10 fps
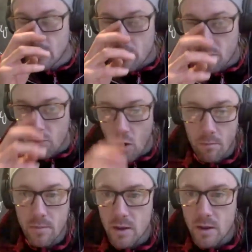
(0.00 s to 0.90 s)
from
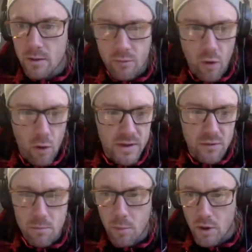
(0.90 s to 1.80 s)

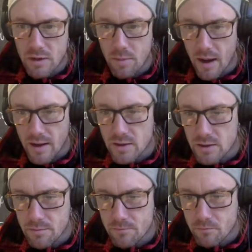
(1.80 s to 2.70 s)
different body
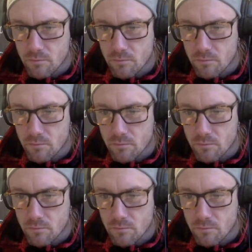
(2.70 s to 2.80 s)
parts.